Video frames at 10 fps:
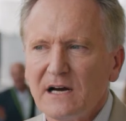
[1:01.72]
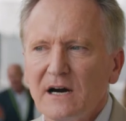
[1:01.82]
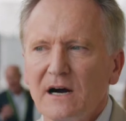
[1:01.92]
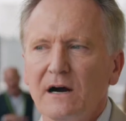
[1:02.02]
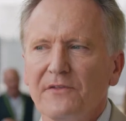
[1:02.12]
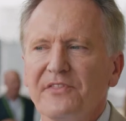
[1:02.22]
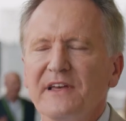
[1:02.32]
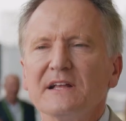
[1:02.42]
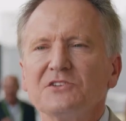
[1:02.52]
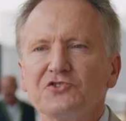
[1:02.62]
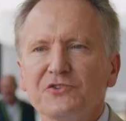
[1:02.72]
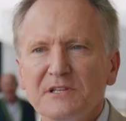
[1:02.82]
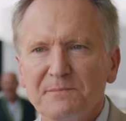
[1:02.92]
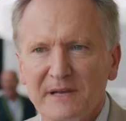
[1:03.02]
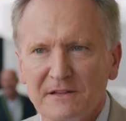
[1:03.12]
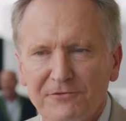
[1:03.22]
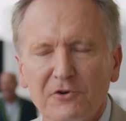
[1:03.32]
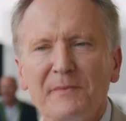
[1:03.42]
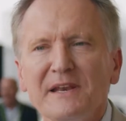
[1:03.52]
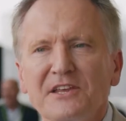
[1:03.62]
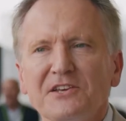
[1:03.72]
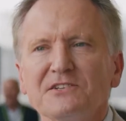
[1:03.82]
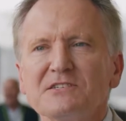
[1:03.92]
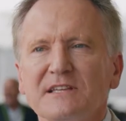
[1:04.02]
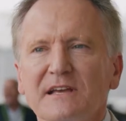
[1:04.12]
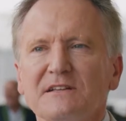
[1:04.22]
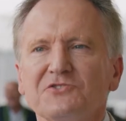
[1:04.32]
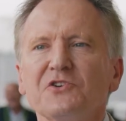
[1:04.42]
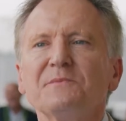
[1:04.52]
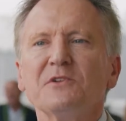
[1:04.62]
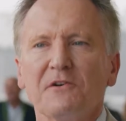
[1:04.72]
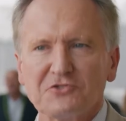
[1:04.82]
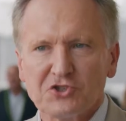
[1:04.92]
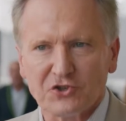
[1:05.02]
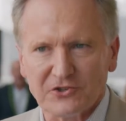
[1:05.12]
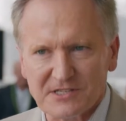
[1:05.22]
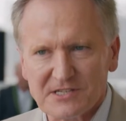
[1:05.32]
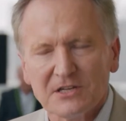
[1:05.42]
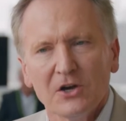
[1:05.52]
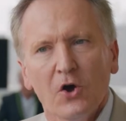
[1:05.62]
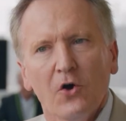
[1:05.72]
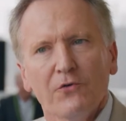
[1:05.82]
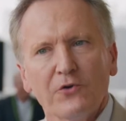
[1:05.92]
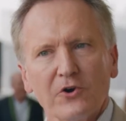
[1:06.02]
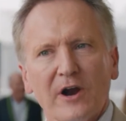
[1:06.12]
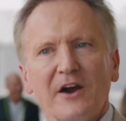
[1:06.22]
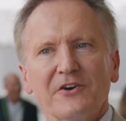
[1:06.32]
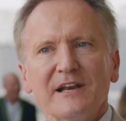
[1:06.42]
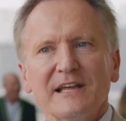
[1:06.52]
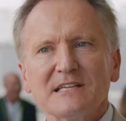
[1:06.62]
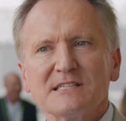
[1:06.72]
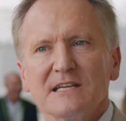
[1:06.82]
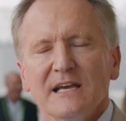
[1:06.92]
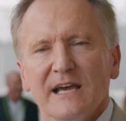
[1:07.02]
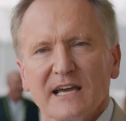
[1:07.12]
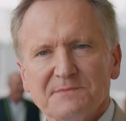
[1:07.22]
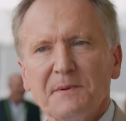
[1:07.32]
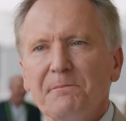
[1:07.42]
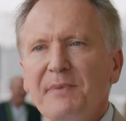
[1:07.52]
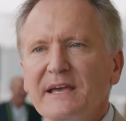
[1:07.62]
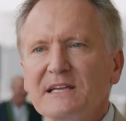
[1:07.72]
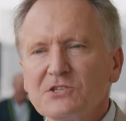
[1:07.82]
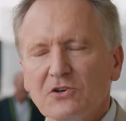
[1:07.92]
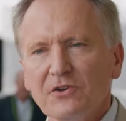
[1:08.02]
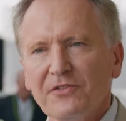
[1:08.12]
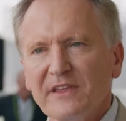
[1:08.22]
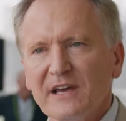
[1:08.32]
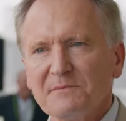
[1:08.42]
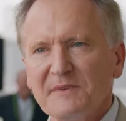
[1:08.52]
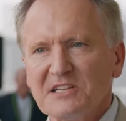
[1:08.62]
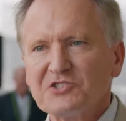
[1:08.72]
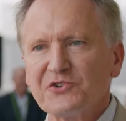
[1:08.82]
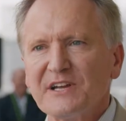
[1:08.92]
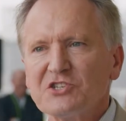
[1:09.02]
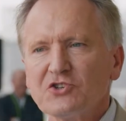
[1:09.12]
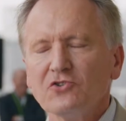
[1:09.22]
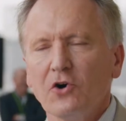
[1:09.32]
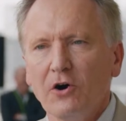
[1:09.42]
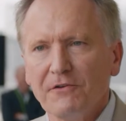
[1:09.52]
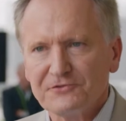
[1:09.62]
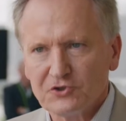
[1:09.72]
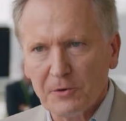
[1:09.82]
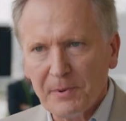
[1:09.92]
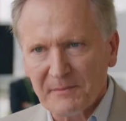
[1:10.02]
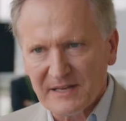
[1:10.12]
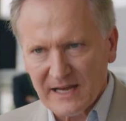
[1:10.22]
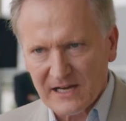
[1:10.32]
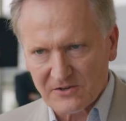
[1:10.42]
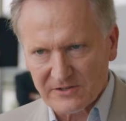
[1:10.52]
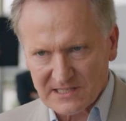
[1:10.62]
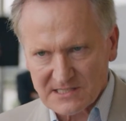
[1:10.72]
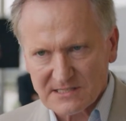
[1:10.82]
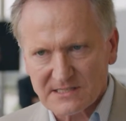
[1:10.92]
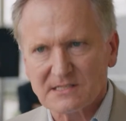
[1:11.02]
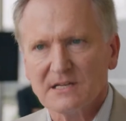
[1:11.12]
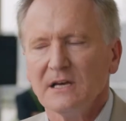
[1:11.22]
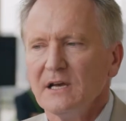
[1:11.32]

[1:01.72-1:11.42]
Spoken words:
the treatment for many years, the treatment of choice for RLS has been based on the administration of dopamine agonists.